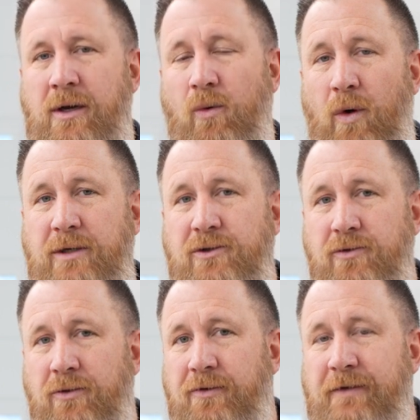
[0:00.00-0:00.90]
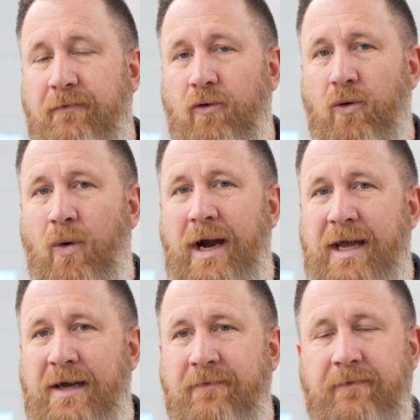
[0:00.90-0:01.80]

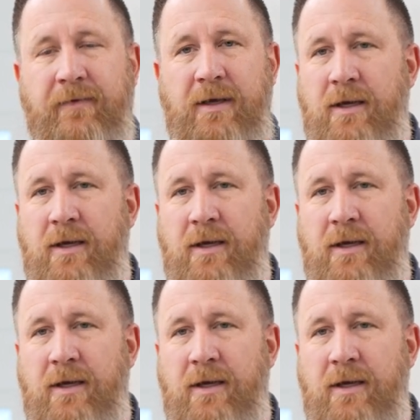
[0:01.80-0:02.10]
1234YF.